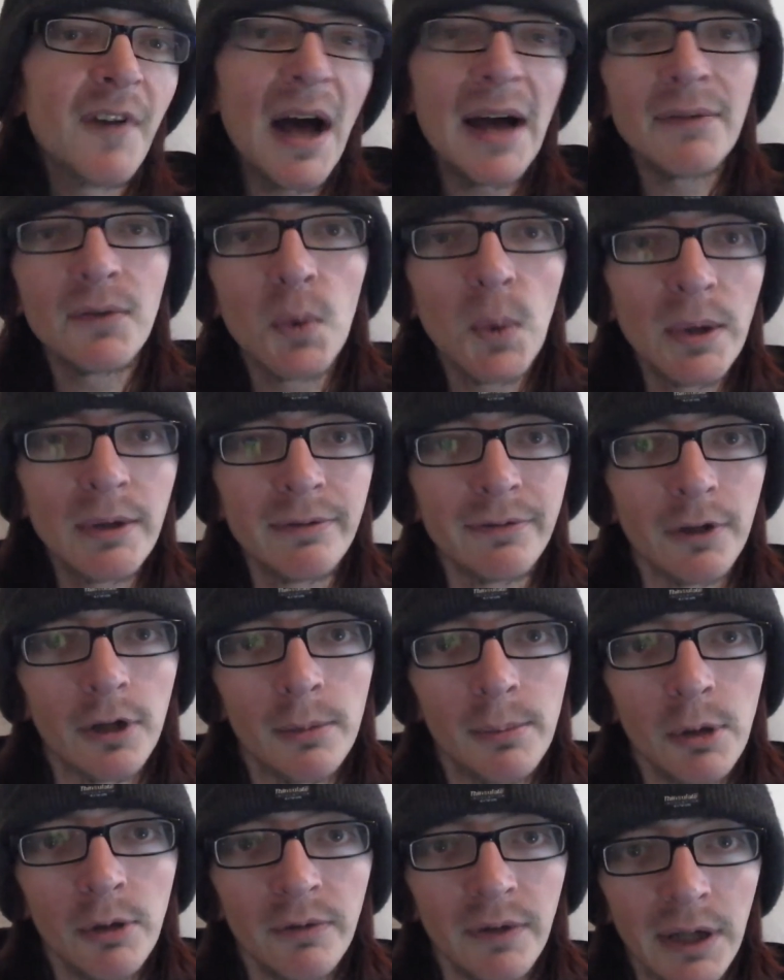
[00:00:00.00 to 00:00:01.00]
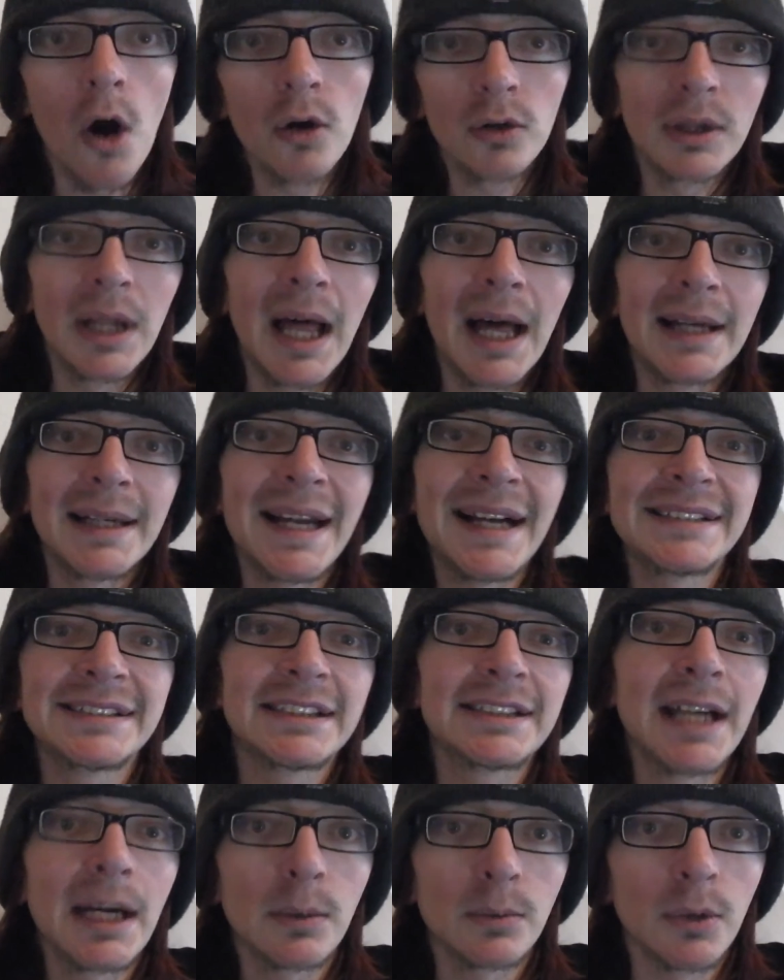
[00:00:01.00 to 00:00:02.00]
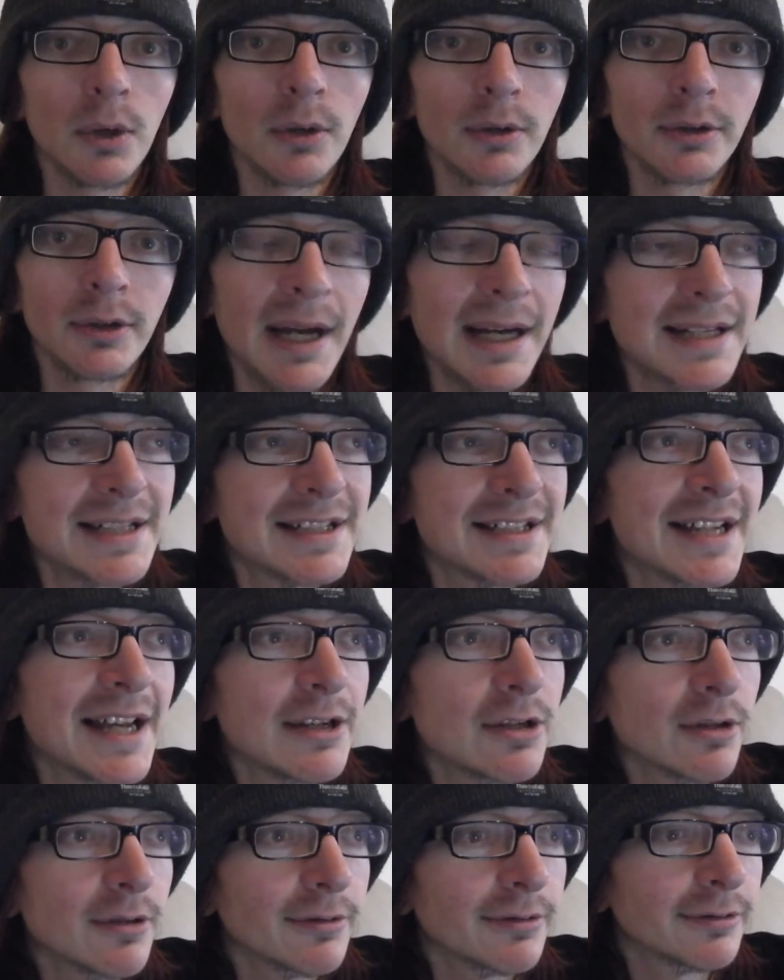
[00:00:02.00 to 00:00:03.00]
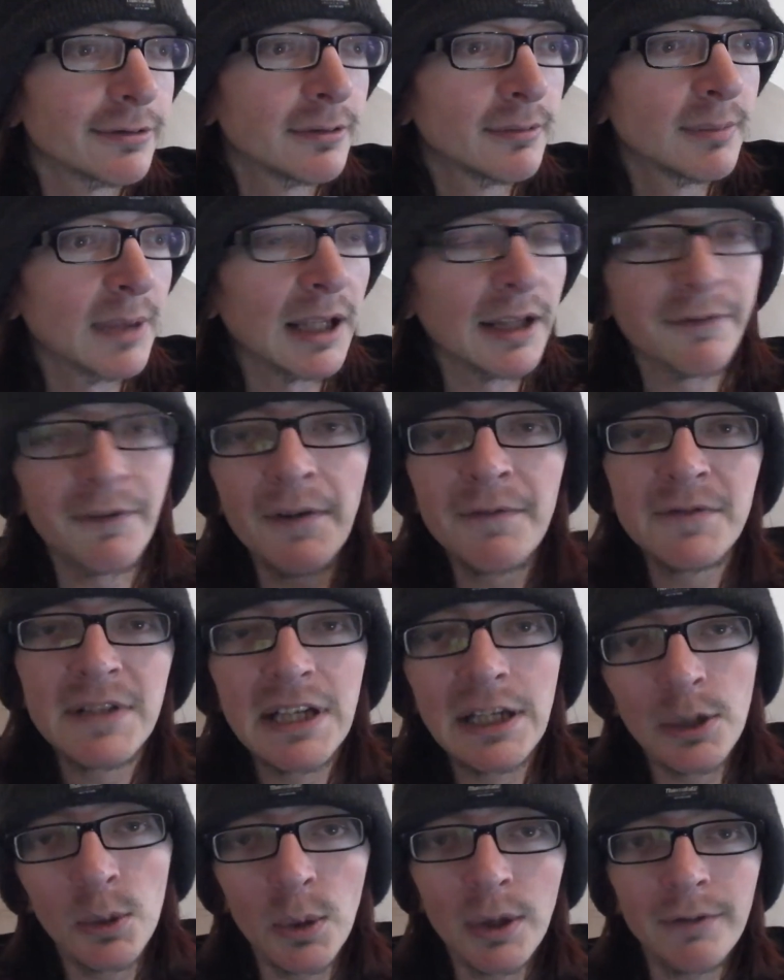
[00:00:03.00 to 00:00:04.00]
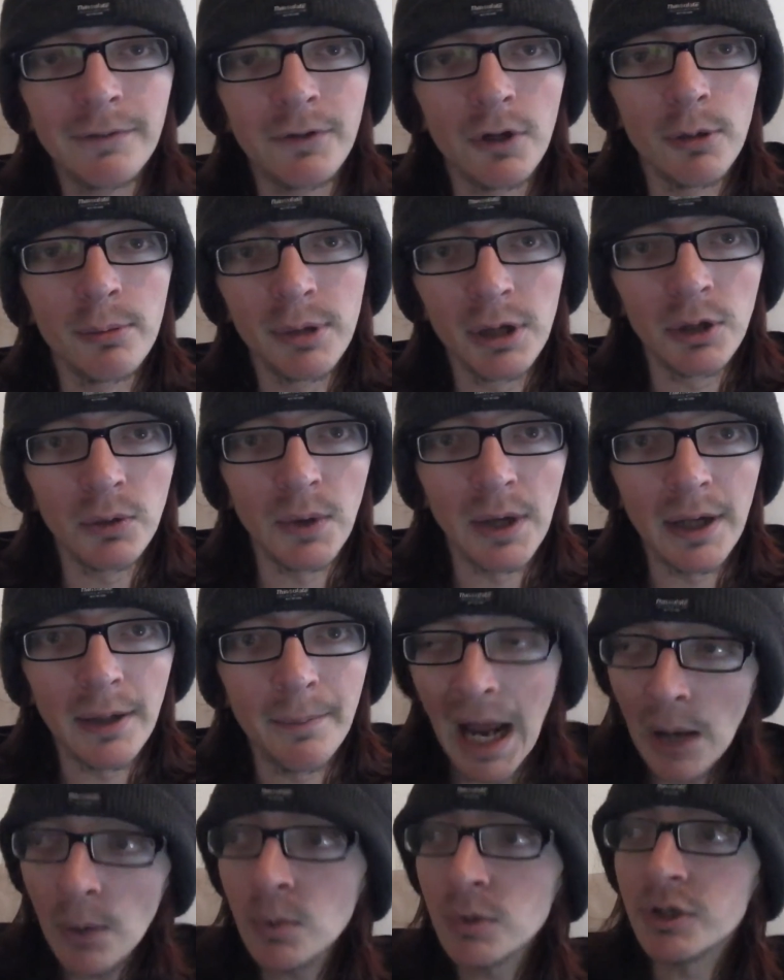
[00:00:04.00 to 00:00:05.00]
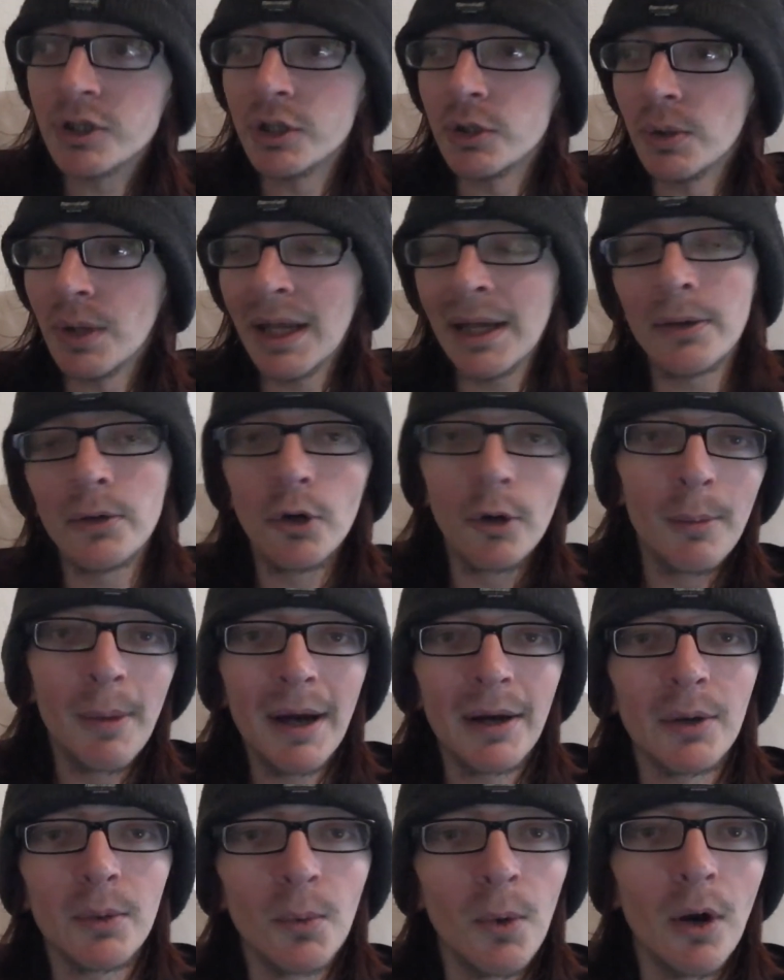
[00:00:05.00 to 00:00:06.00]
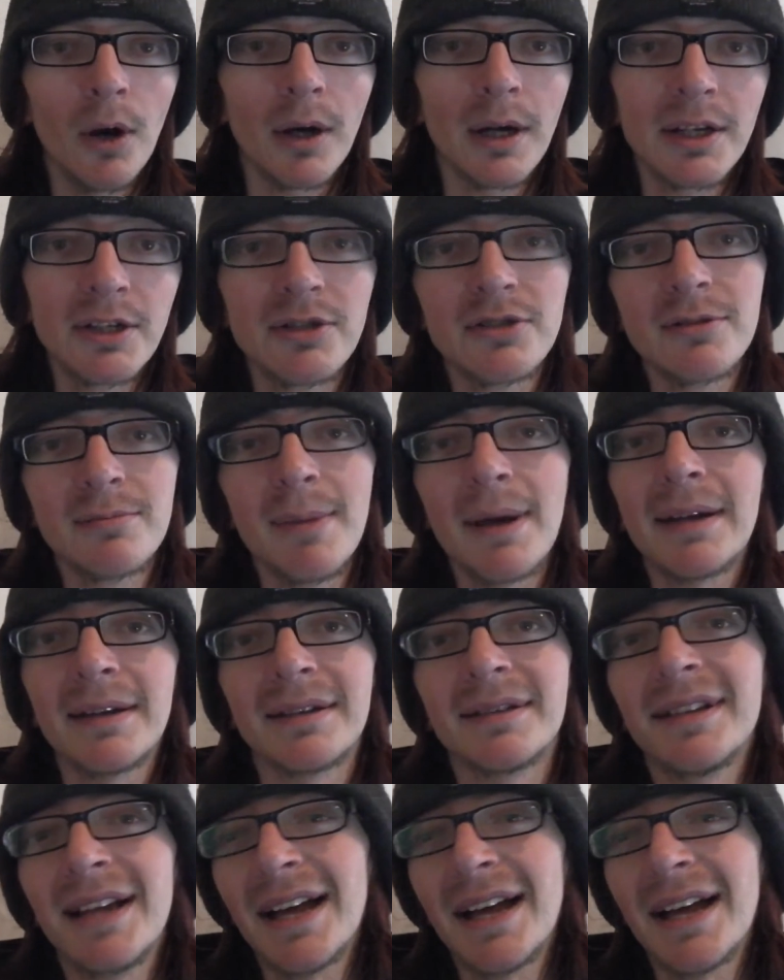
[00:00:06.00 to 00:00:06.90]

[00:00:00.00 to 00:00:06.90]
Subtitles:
£5 for a movie online as a download instead of like 15 quid for a Blu-ray. I would do that no matter what. It doesn't matter.